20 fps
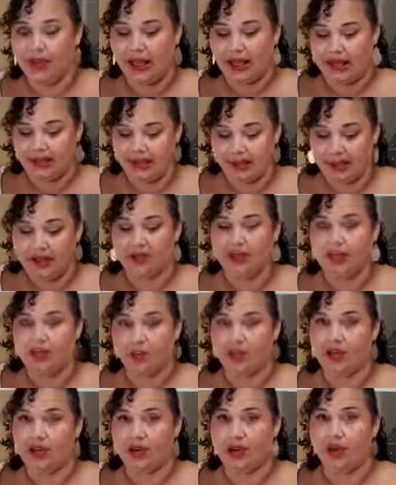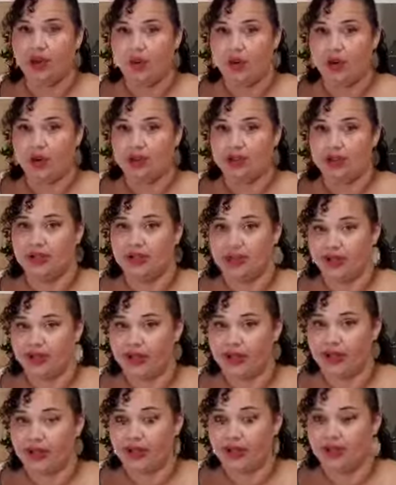And this is where I want to
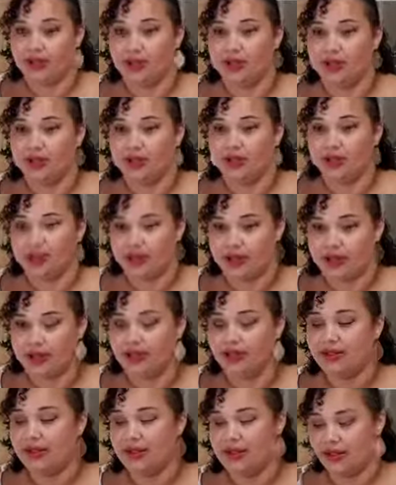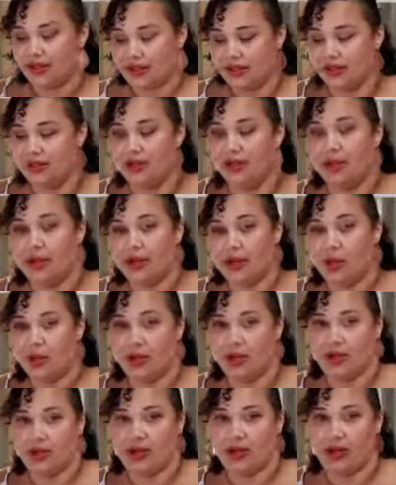spend this, and this is what I
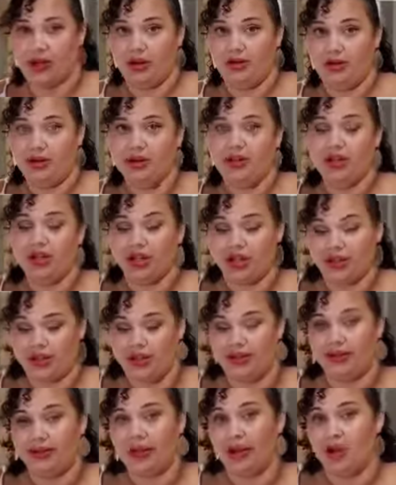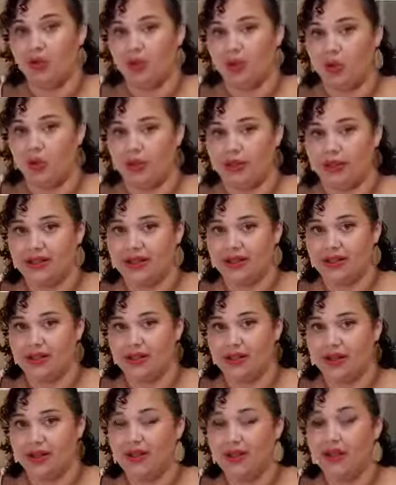want to accomplish, and this is how I'm going to get
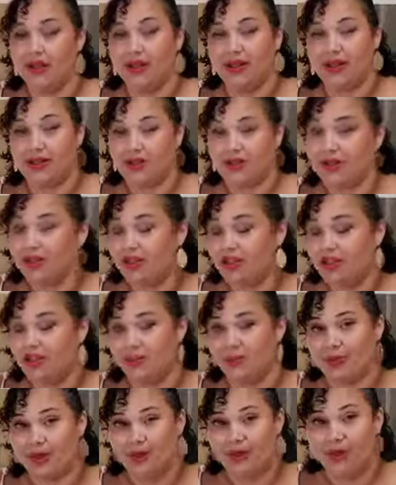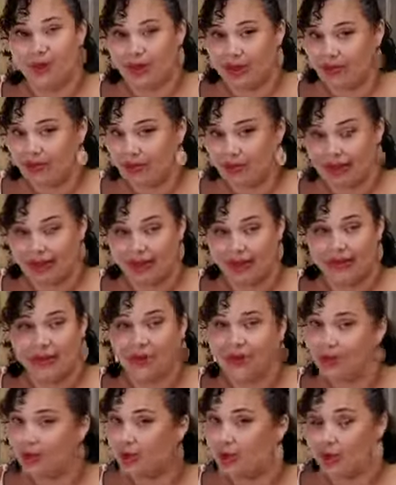there. It's really just a big money plan.
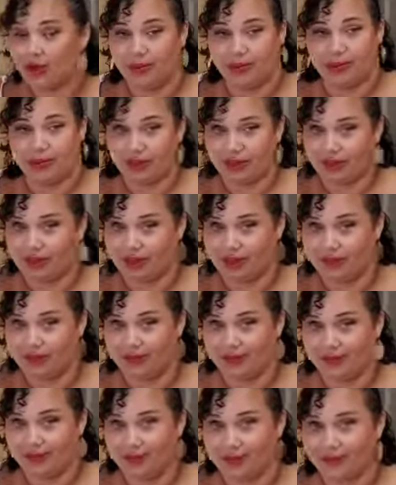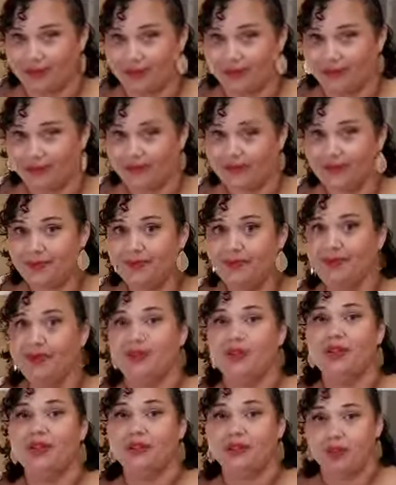That's all a budget is.
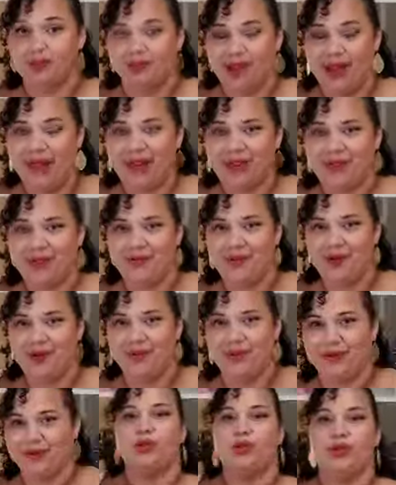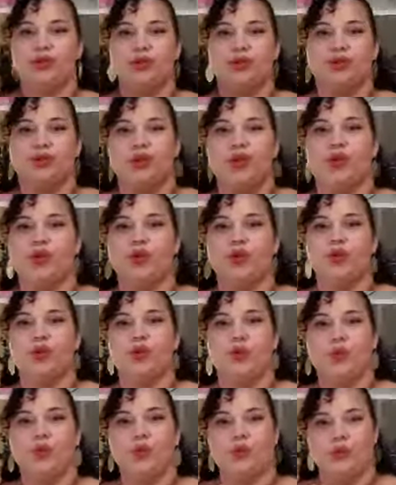So back to what we were saying. So
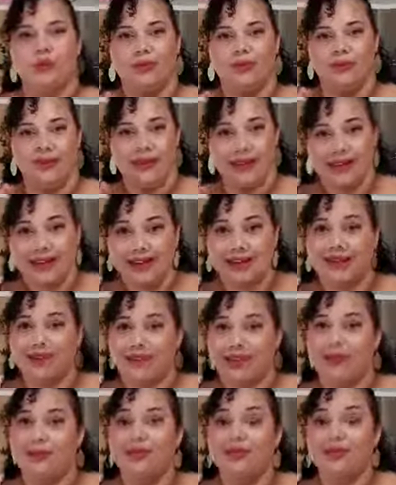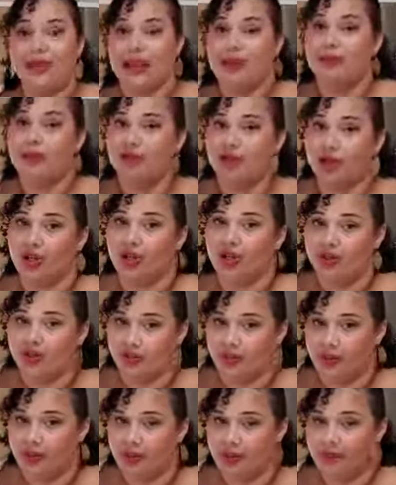the next step is, how much are you
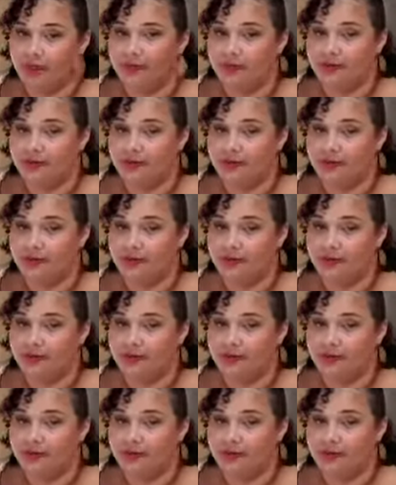spending?